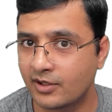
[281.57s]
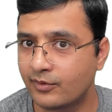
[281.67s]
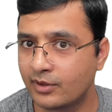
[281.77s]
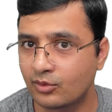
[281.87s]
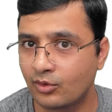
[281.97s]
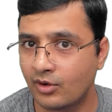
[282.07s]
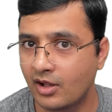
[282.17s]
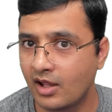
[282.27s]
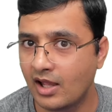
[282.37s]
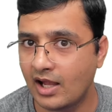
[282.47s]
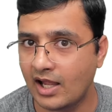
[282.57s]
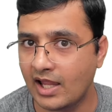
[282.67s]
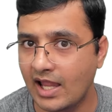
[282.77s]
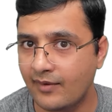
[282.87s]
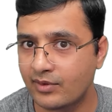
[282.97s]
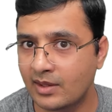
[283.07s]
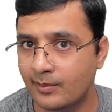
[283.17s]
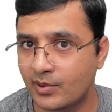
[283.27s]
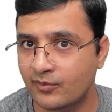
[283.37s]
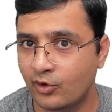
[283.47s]
So I have a sample
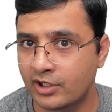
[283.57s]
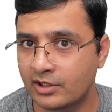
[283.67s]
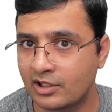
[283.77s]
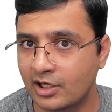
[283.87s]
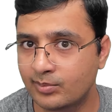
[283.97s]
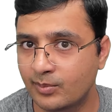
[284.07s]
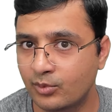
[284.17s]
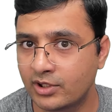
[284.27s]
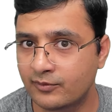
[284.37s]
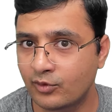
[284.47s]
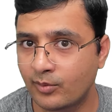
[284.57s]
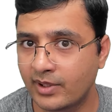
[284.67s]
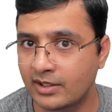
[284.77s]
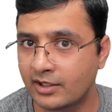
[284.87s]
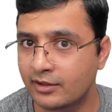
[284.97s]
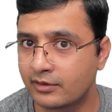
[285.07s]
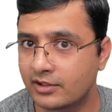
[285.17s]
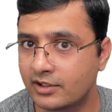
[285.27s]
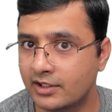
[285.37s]
for it. Let me pull it from my other screen.